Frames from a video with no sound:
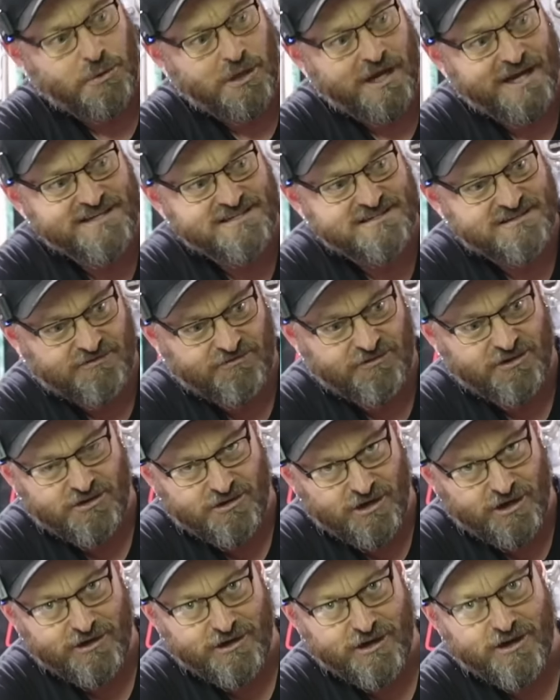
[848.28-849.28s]
place, if you
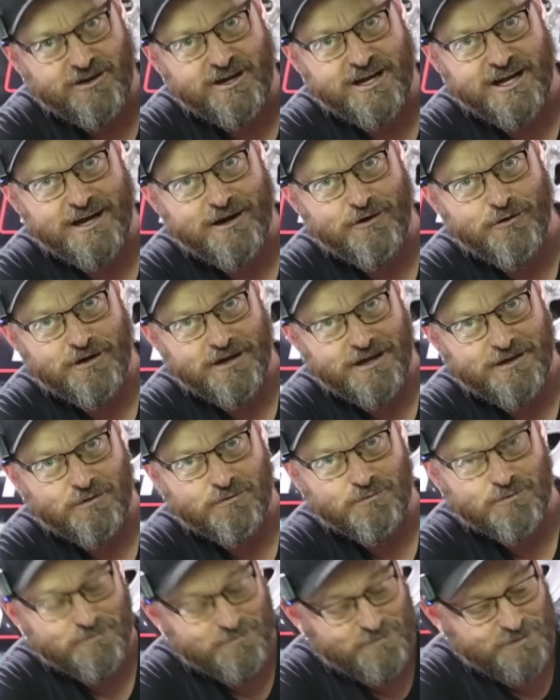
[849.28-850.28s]
don't know how a uh,
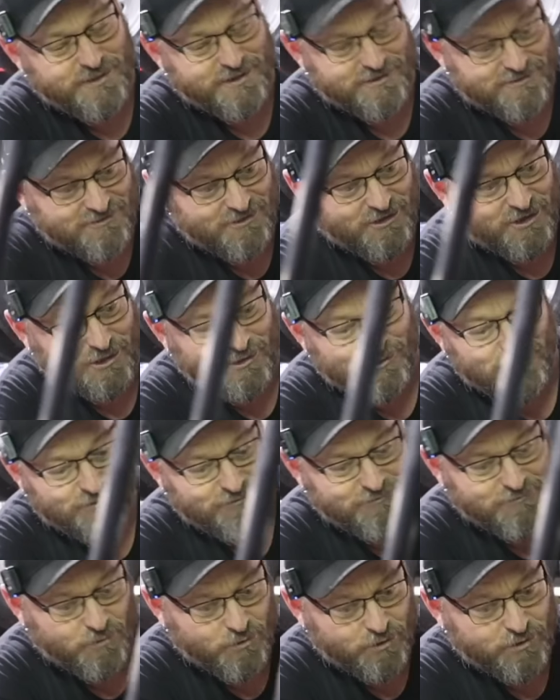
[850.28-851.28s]
the cycle
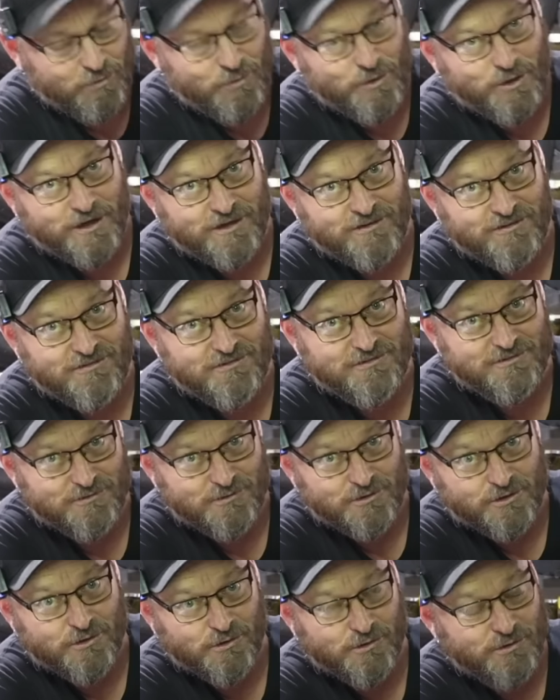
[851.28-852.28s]
of water works or
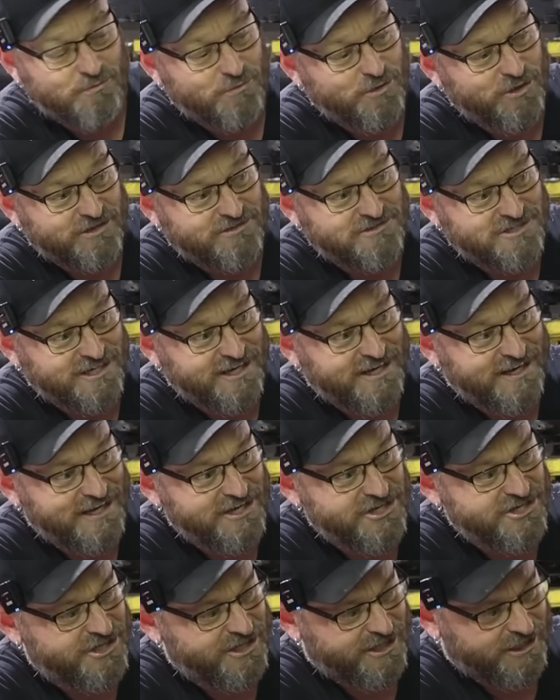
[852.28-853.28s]
coolant works in an
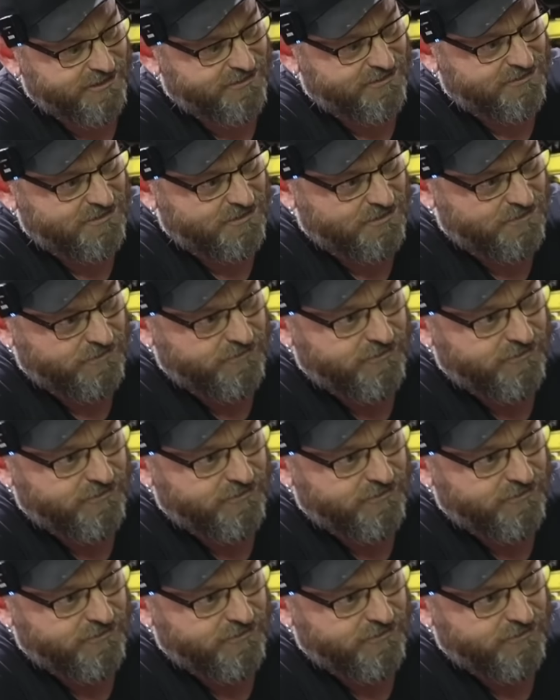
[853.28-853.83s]
engine is to